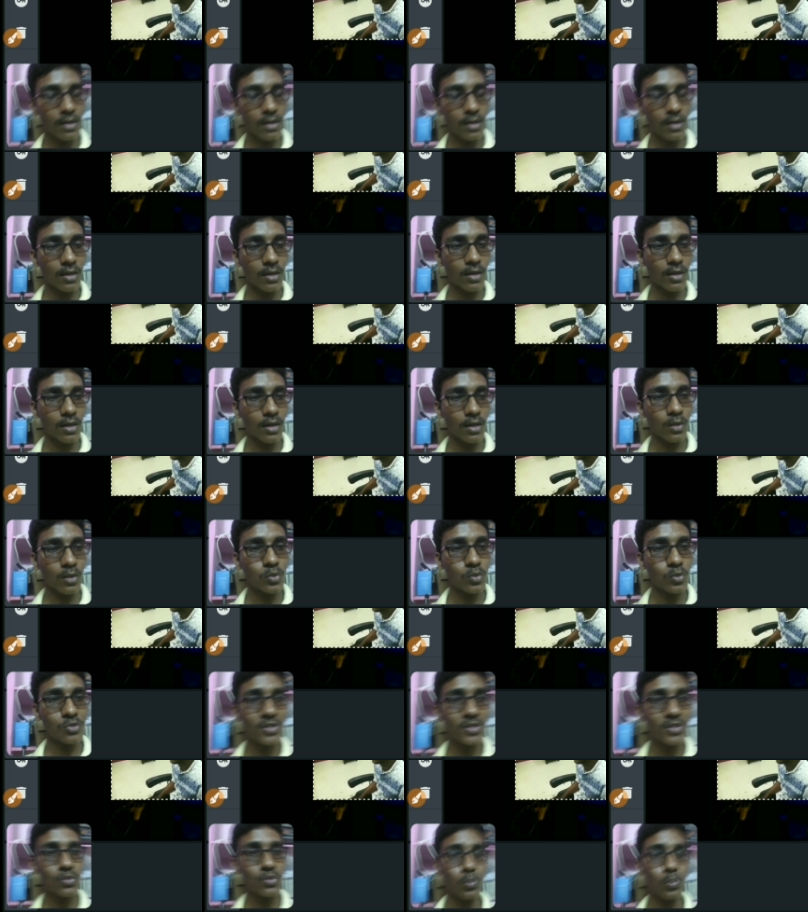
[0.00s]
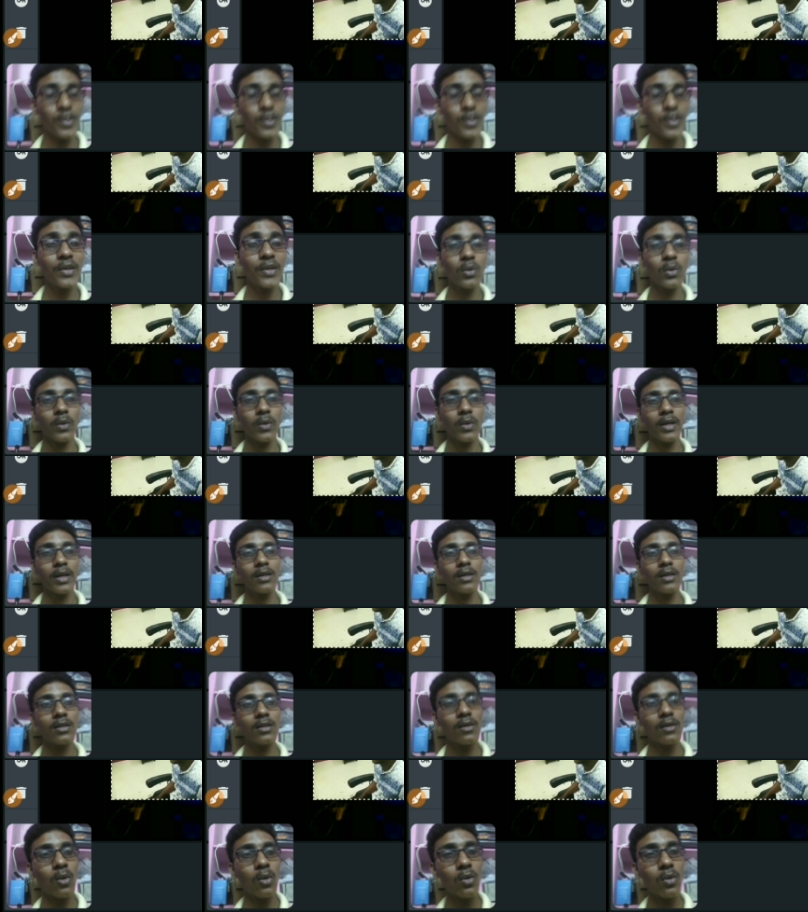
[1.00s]
uh, which means when you render
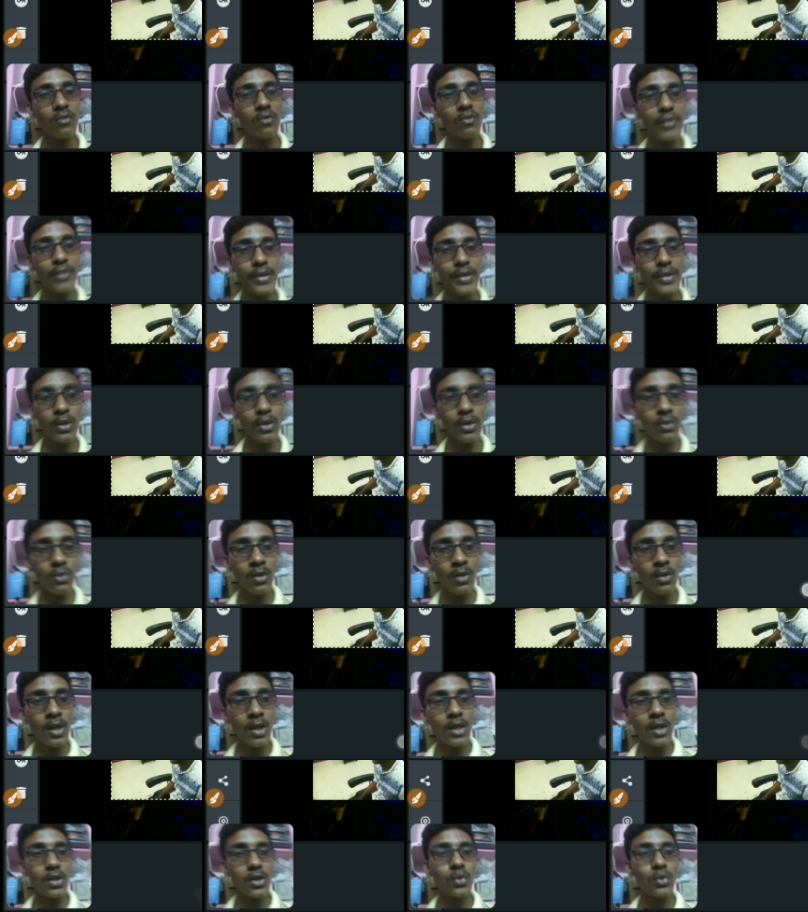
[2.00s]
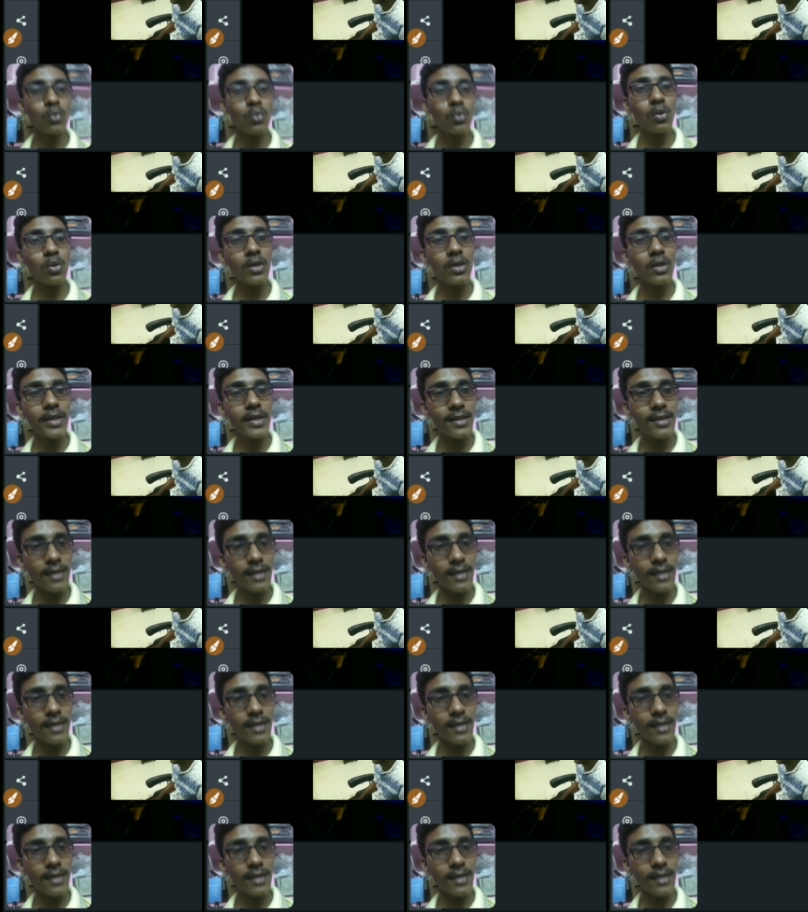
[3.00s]
the whole video, you won't get